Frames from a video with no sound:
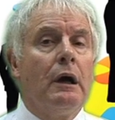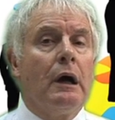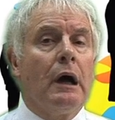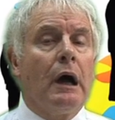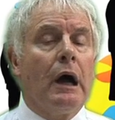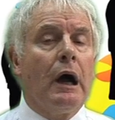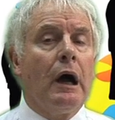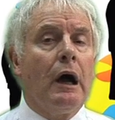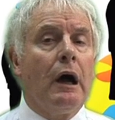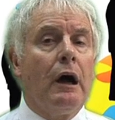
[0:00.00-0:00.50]

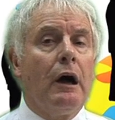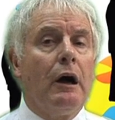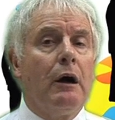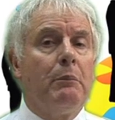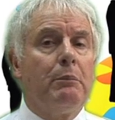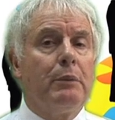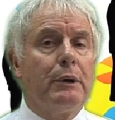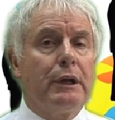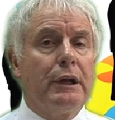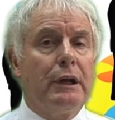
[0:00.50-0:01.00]

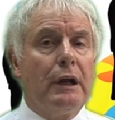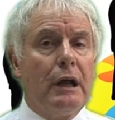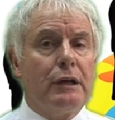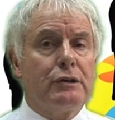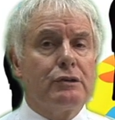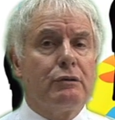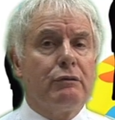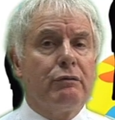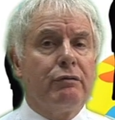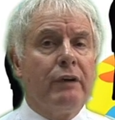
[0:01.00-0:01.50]
but in
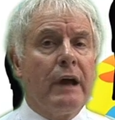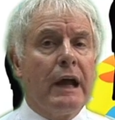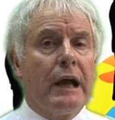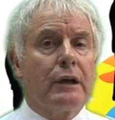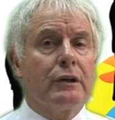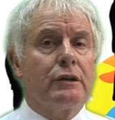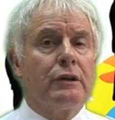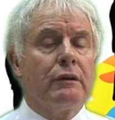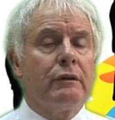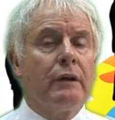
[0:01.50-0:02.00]
actual
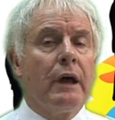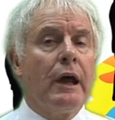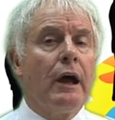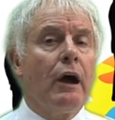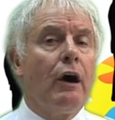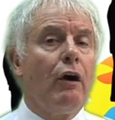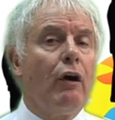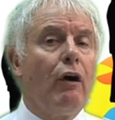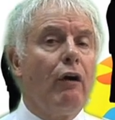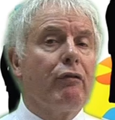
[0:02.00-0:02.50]
fact, they
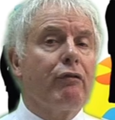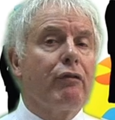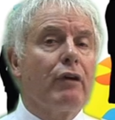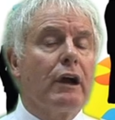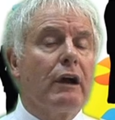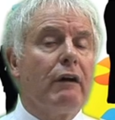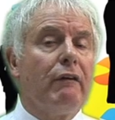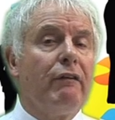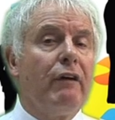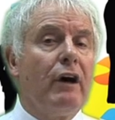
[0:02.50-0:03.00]
are
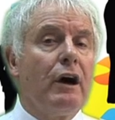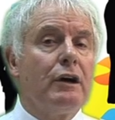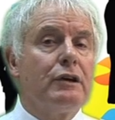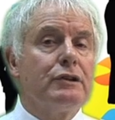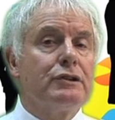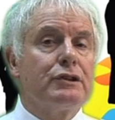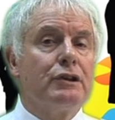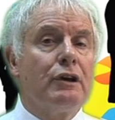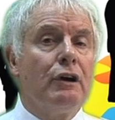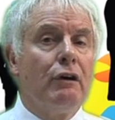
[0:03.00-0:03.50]
offering a
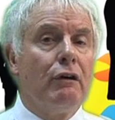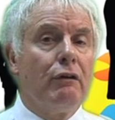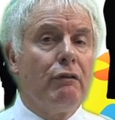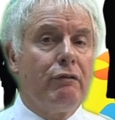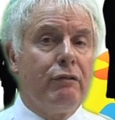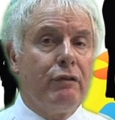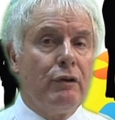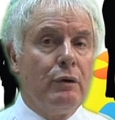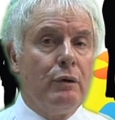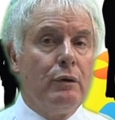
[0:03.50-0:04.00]
fast
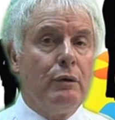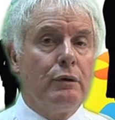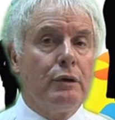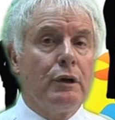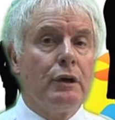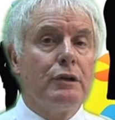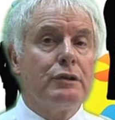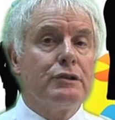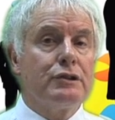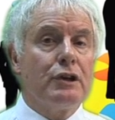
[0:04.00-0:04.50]
food
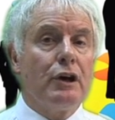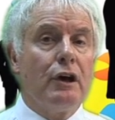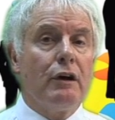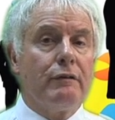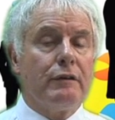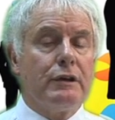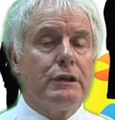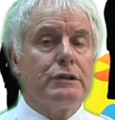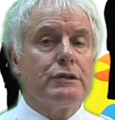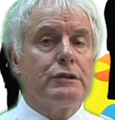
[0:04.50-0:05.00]

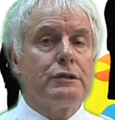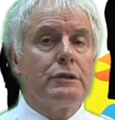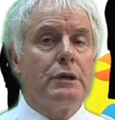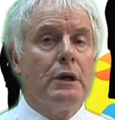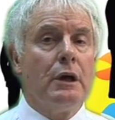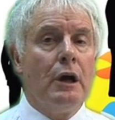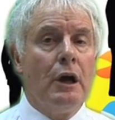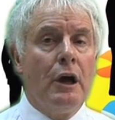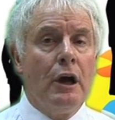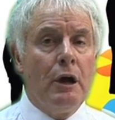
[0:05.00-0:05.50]
service.
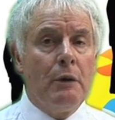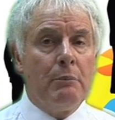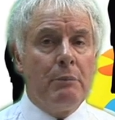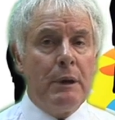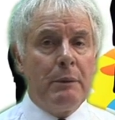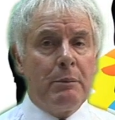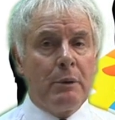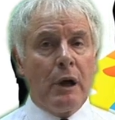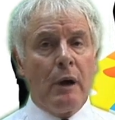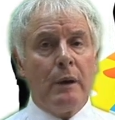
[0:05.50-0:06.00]

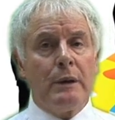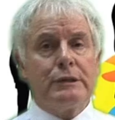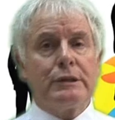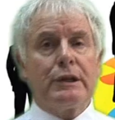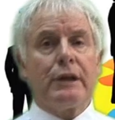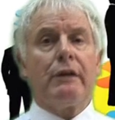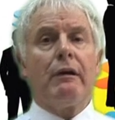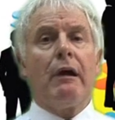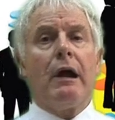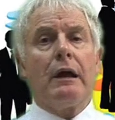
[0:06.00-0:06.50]
People go
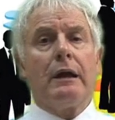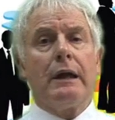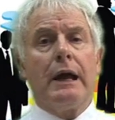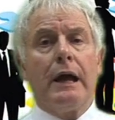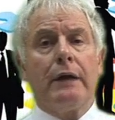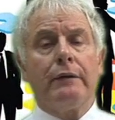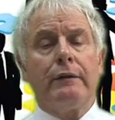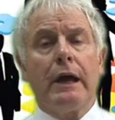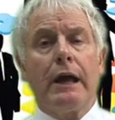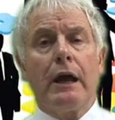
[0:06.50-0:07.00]
into their
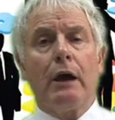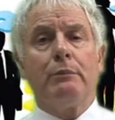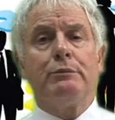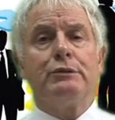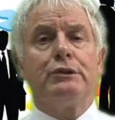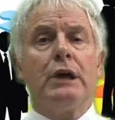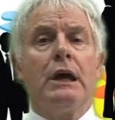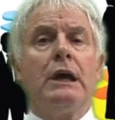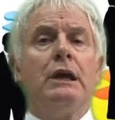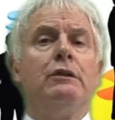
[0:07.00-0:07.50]
outlet and they
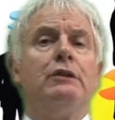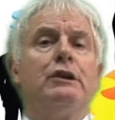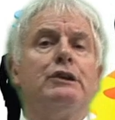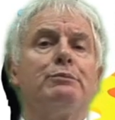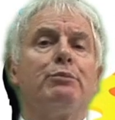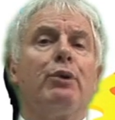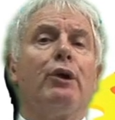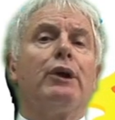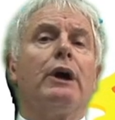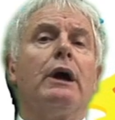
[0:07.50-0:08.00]
obtain these
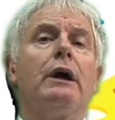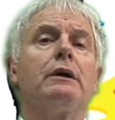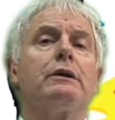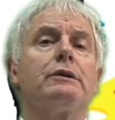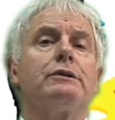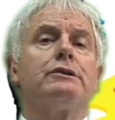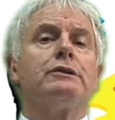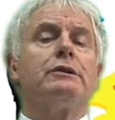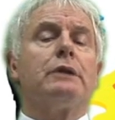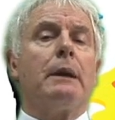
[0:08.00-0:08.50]

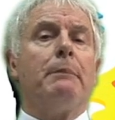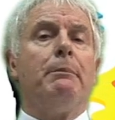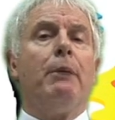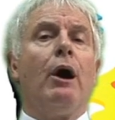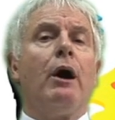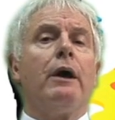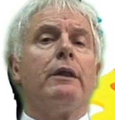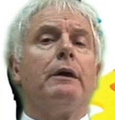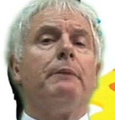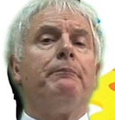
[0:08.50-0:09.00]
products, they
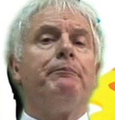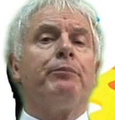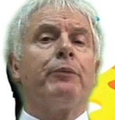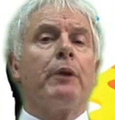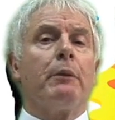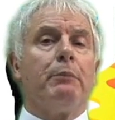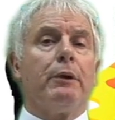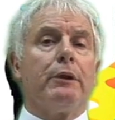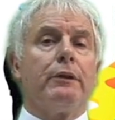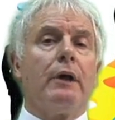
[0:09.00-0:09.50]
buy them,
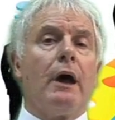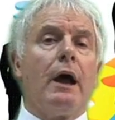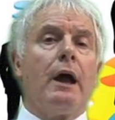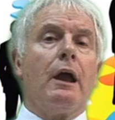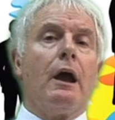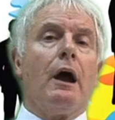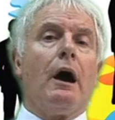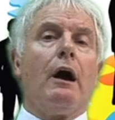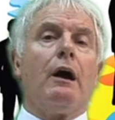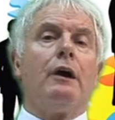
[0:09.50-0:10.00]
but
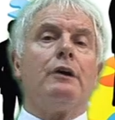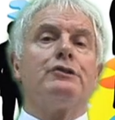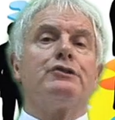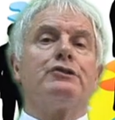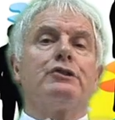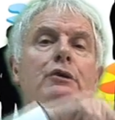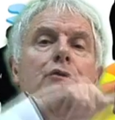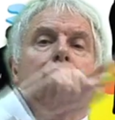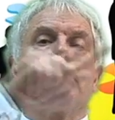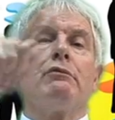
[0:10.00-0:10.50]
they are
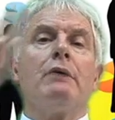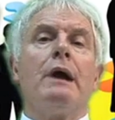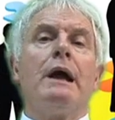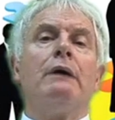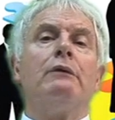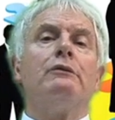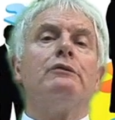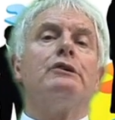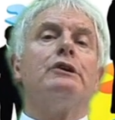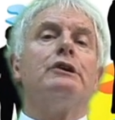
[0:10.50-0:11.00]

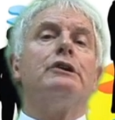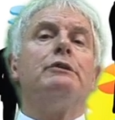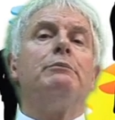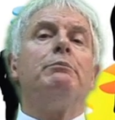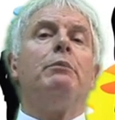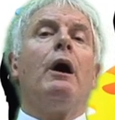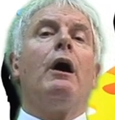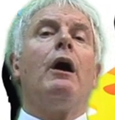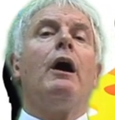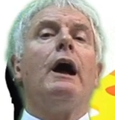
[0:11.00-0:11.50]
surrounded
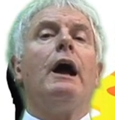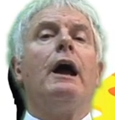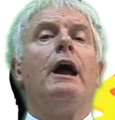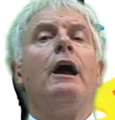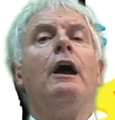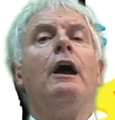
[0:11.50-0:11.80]
by